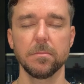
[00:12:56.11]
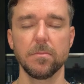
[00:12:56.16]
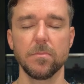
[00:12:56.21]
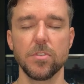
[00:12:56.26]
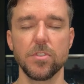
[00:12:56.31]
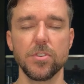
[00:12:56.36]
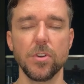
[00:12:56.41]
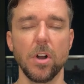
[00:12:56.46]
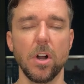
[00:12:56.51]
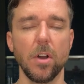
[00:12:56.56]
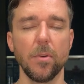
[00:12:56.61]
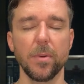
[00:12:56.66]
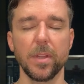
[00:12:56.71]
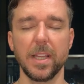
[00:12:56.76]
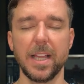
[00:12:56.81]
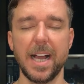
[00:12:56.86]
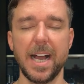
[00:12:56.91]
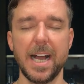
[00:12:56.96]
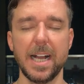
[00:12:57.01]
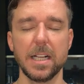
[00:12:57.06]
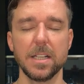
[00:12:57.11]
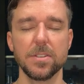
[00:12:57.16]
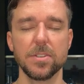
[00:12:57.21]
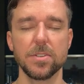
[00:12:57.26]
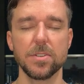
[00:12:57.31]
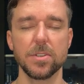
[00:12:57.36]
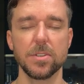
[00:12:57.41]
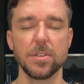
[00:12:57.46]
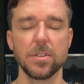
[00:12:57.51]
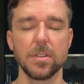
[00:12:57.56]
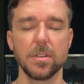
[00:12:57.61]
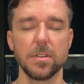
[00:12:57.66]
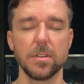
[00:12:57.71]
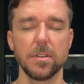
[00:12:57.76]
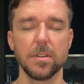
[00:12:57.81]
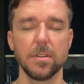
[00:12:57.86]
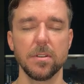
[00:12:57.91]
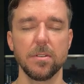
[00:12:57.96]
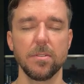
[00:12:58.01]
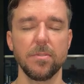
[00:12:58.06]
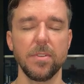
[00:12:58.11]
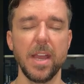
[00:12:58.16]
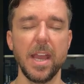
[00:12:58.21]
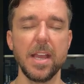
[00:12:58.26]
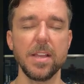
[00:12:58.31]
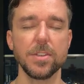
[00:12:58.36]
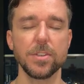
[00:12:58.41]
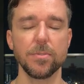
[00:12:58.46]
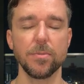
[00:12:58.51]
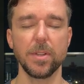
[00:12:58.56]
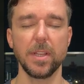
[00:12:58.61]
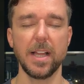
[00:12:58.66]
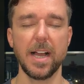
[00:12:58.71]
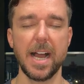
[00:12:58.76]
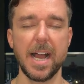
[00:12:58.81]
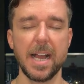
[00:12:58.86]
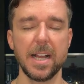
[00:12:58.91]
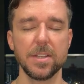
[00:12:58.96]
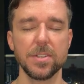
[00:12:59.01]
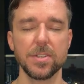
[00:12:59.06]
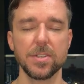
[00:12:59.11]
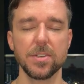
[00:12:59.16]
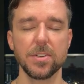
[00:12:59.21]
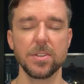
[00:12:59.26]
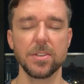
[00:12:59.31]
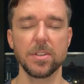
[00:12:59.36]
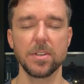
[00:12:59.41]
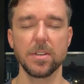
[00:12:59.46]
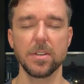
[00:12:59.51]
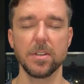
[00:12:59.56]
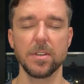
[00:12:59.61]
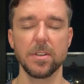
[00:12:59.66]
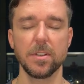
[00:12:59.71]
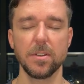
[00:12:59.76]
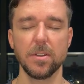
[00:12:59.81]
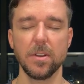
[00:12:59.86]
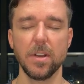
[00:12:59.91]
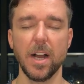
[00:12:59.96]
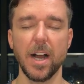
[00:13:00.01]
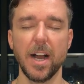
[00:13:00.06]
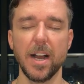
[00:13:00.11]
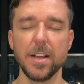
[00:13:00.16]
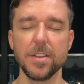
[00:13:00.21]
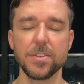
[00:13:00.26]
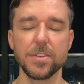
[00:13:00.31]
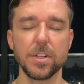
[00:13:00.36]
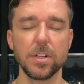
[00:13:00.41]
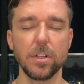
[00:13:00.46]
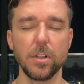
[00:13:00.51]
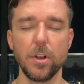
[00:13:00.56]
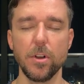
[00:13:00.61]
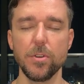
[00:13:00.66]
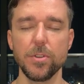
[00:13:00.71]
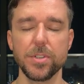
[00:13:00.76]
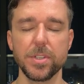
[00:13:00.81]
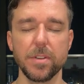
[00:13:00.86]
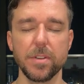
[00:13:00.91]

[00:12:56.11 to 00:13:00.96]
jaw relaxed, face relaxed, eyes closed